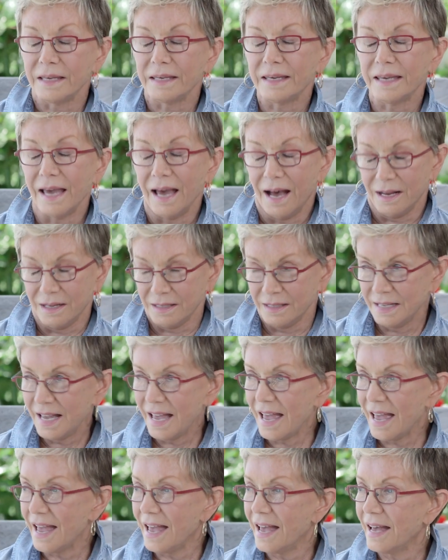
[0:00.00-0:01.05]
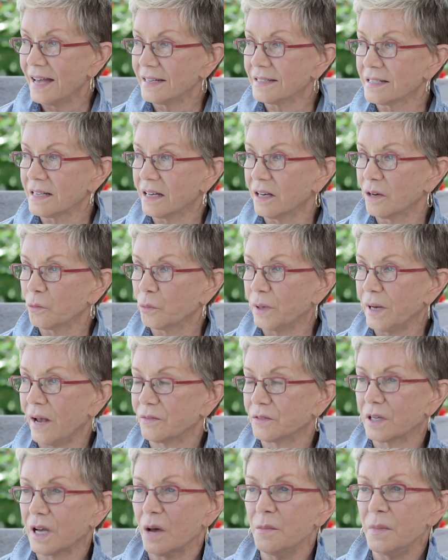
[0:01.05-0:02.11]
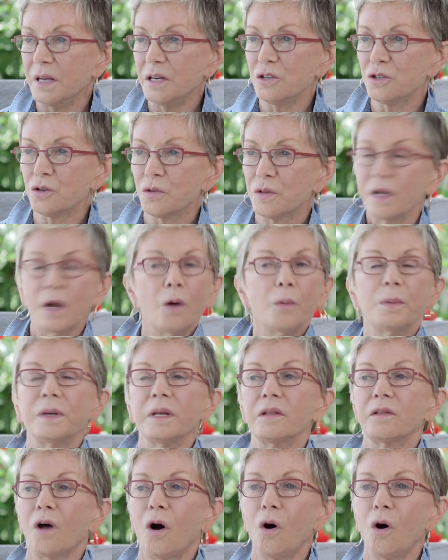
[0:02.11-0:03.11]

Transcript: Yeah. And uh, we'd have to come in and do the opening,